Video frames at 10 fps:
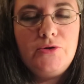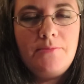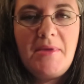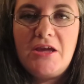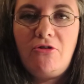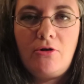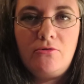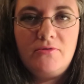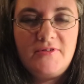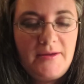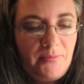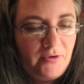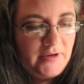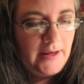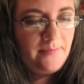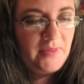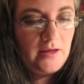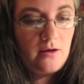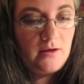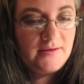do a make your own supper type
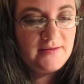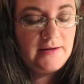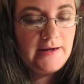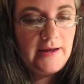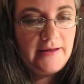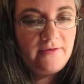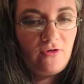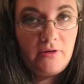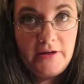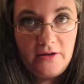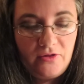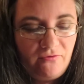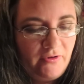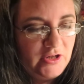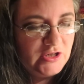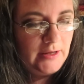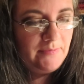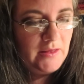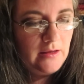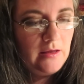thing on Sunday nights or clean out the fridge
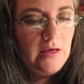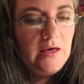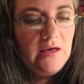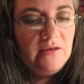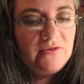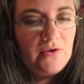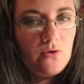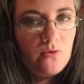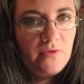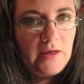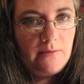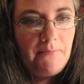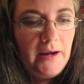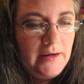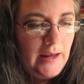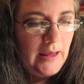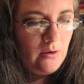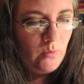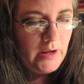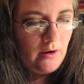type thing. So then
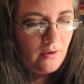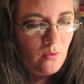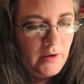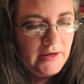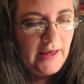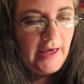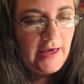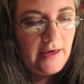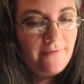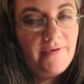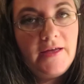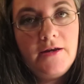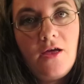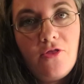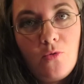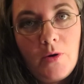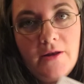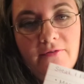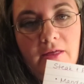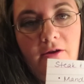Monday we are going to have another one
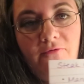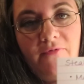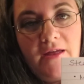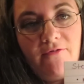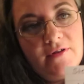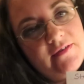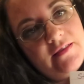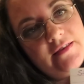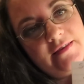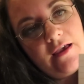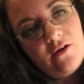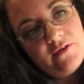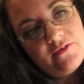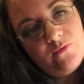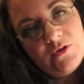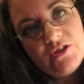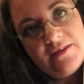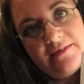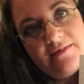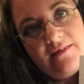of their favorites at this house which
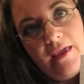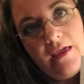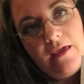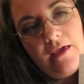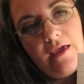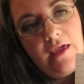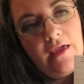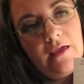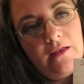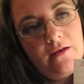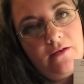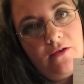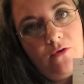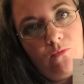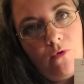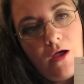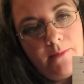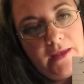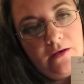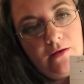is steak and
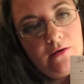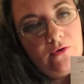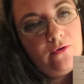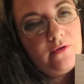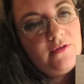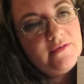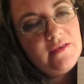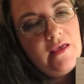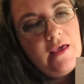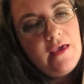ramen noodles